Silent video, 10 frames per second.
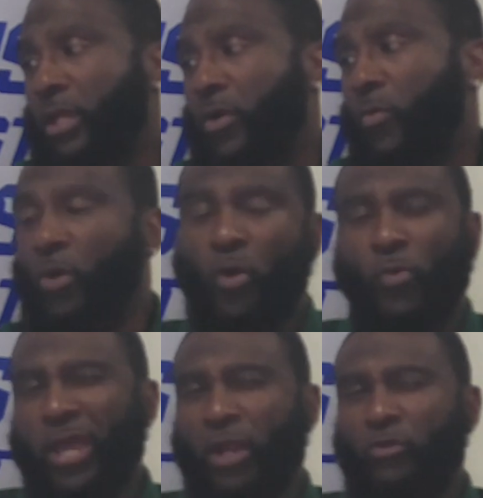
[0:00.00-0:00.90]
One
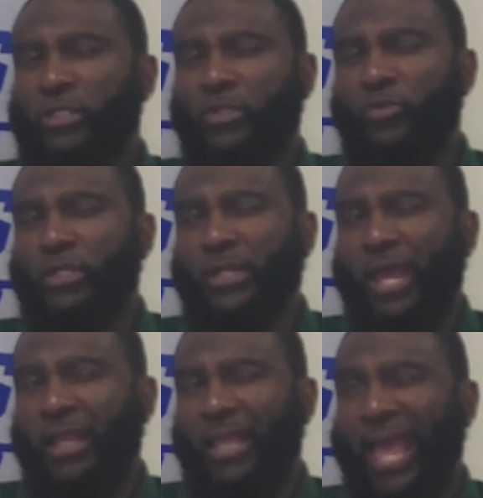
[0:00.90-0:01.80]
way I don't think you can
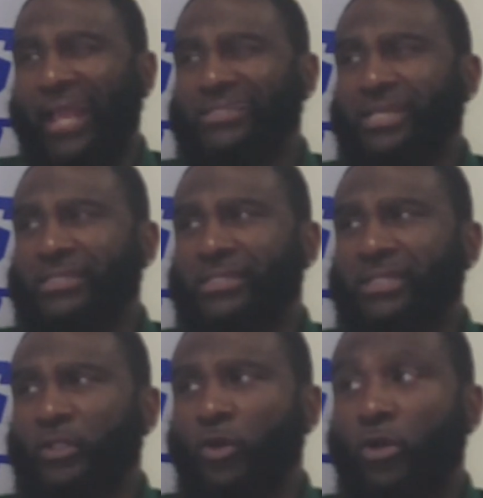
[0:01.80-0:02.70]
access
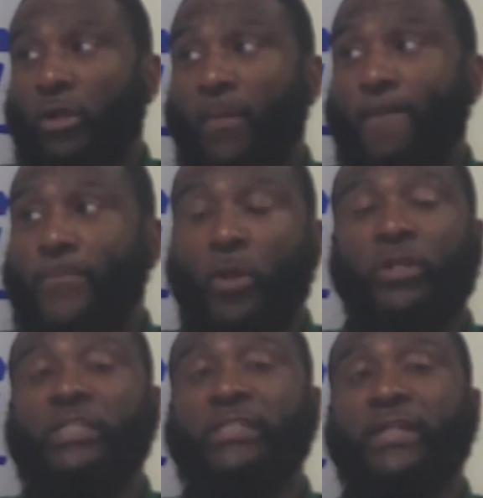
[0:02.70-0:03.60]
any longer,
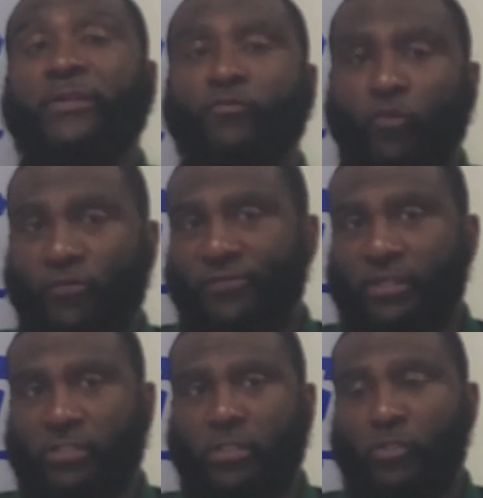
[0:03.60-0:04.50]
Bernadette and
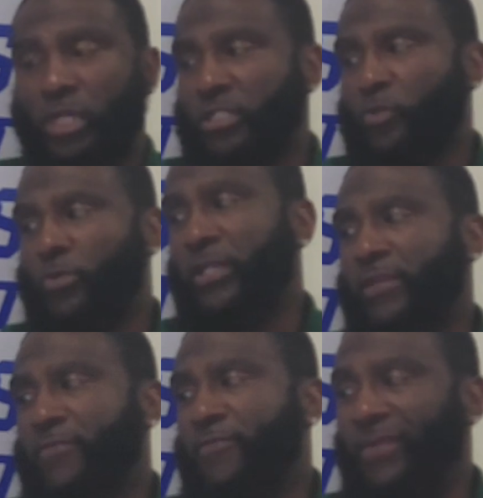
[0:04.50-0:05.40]
Rufus. So I just want to
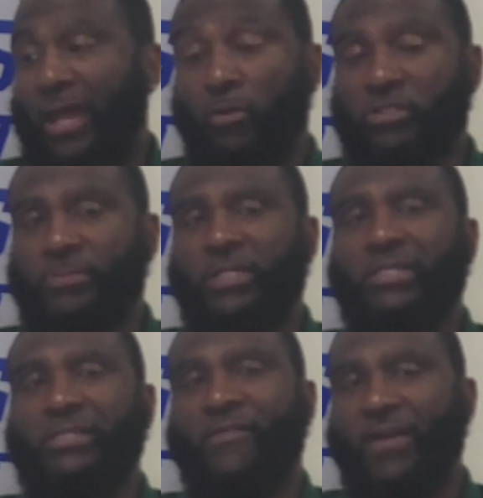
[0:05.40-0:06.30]
give flowers
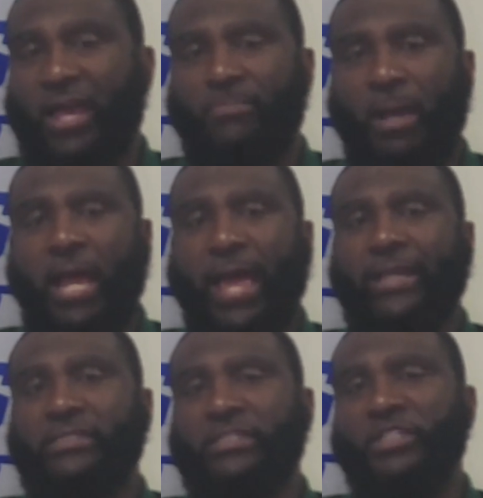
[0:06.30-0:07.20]
because I've had my
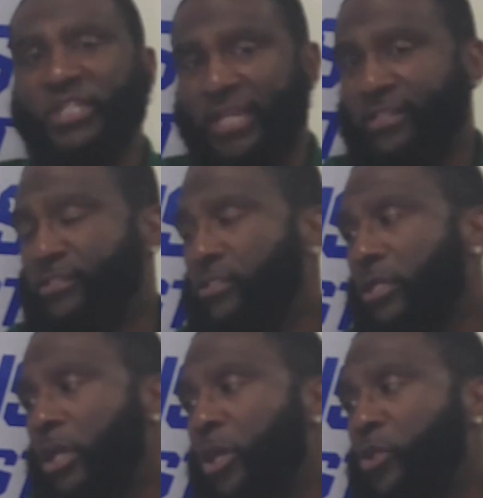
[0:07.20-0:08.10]
acting chance.
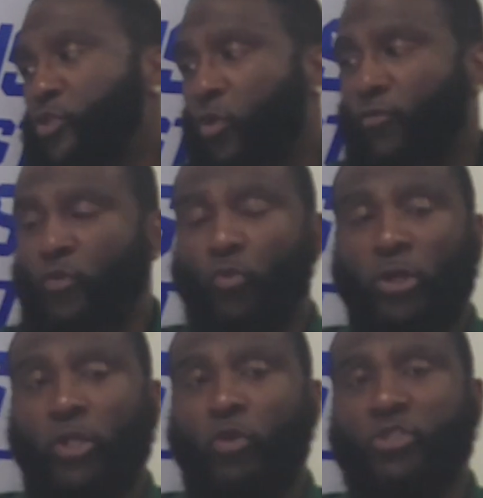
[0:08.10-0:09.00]
So if you
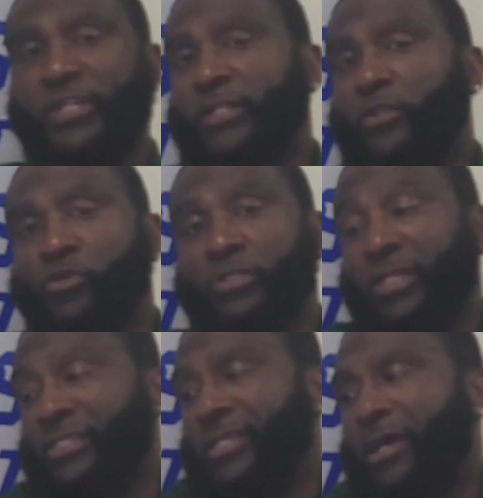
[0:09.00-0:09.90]
want to go check those
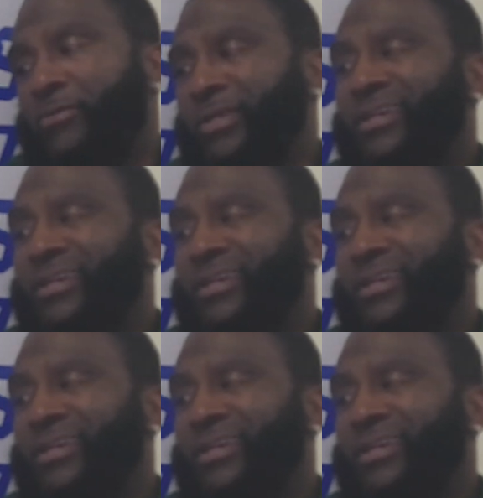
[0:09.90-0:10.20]
things out,